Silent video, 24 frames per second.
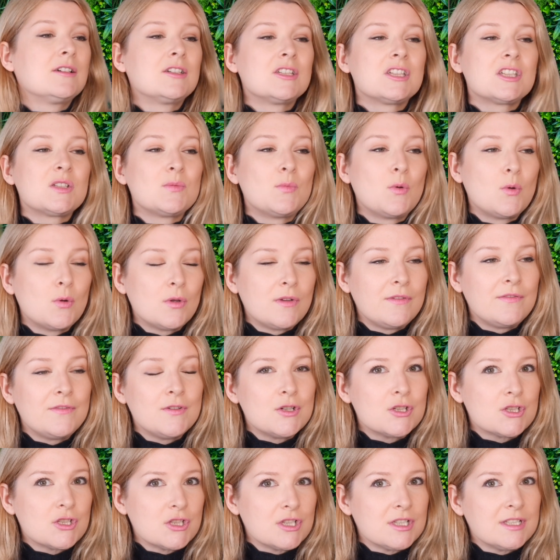Smaller
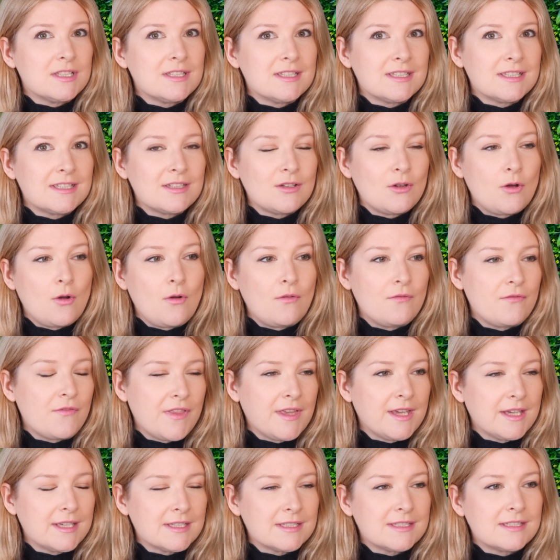versions of
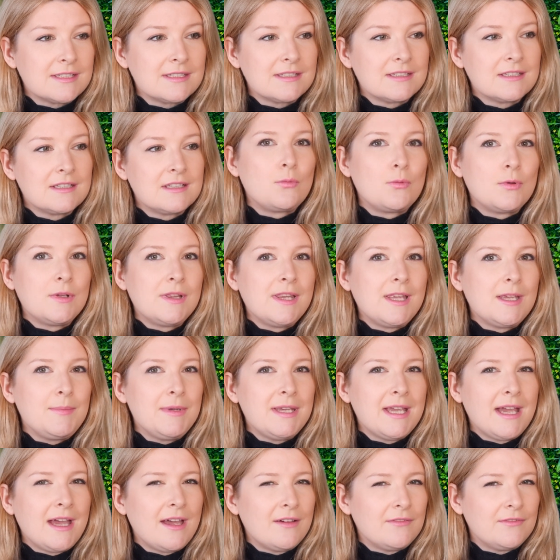this. Will they
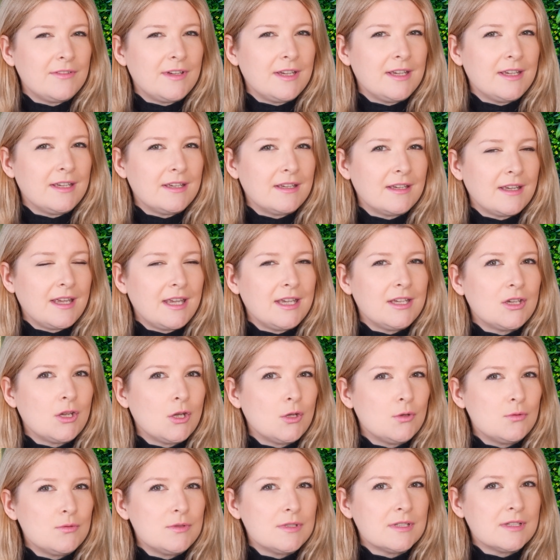be having a
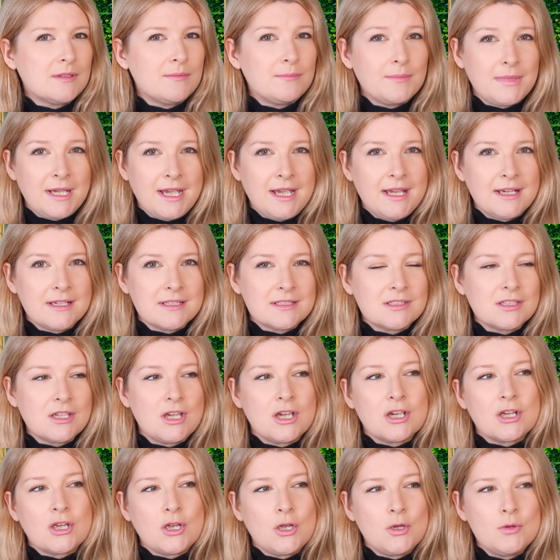Koda Max,
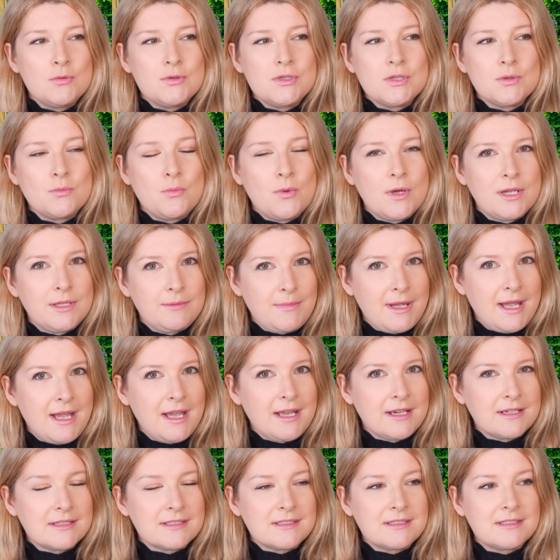a Koda 1
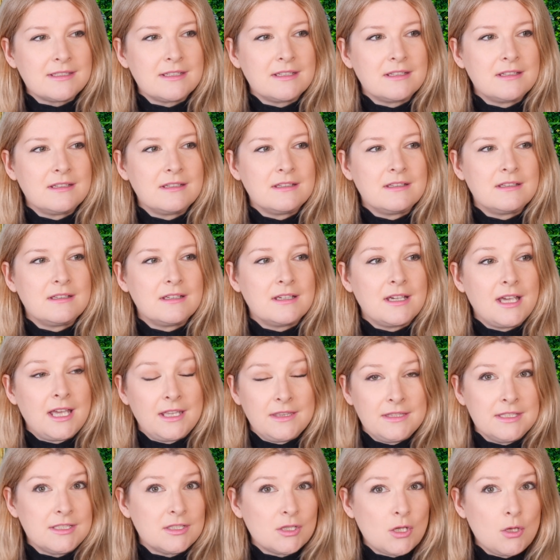Max,
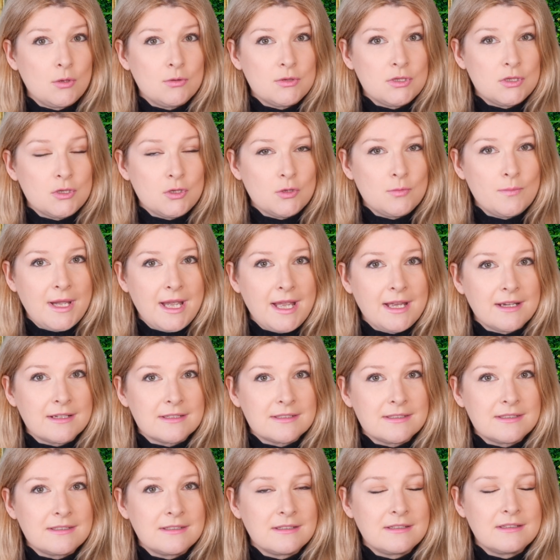and this Koda 2
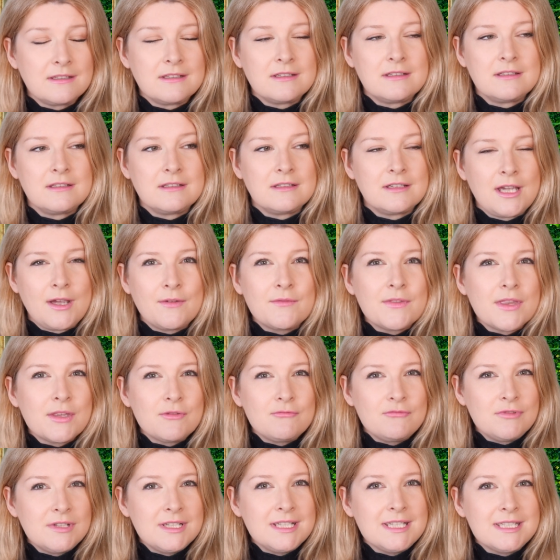Max? Have they
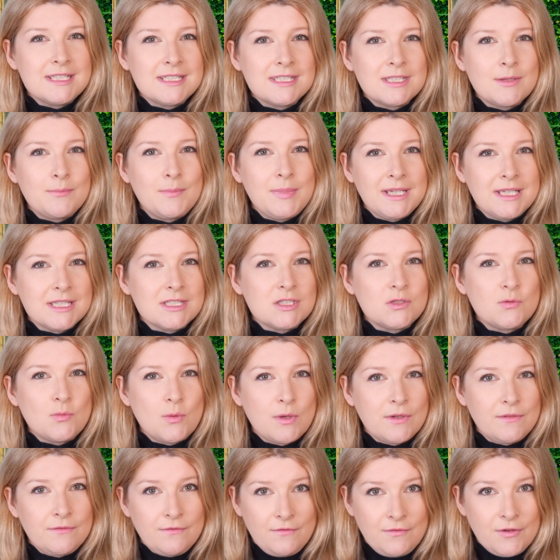released the biggest
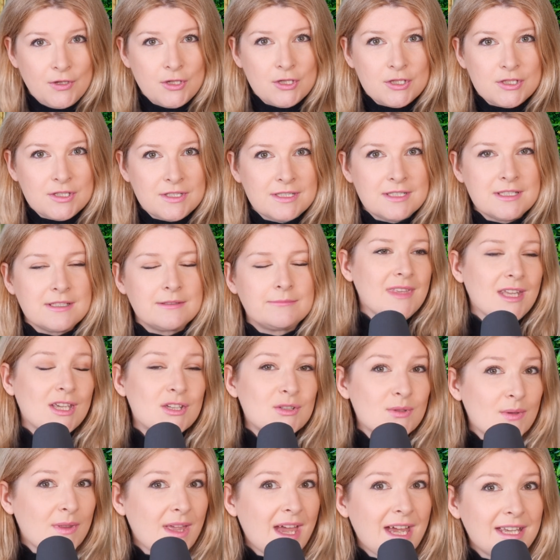one first?
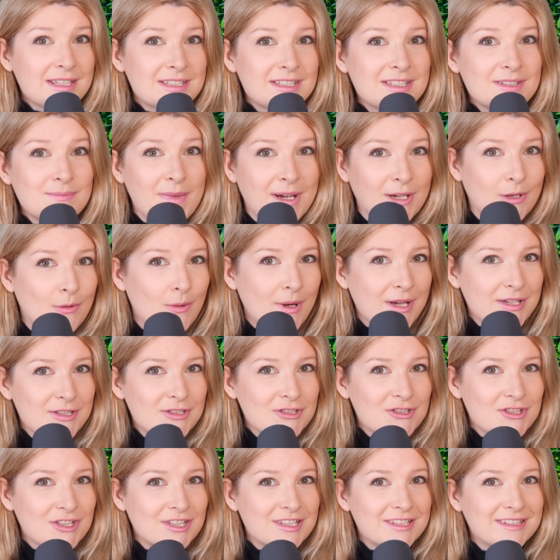So that's my
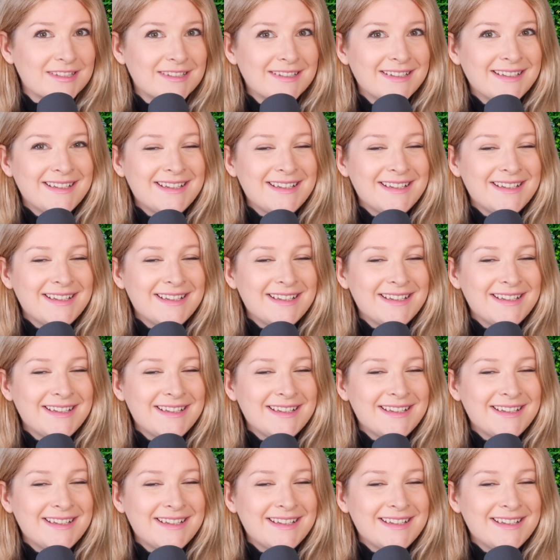question.